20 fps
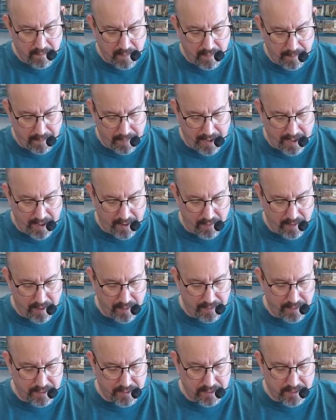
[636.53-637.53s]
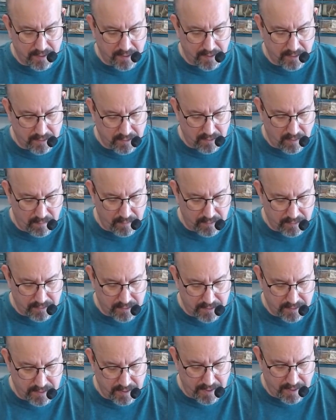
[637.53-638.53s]
battery on this thing is
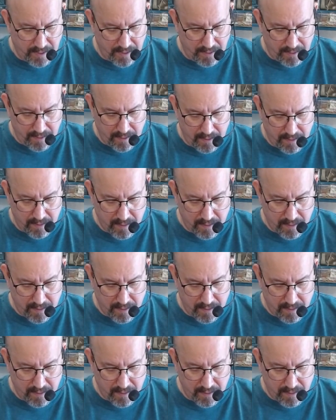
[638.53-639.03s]
almost dead.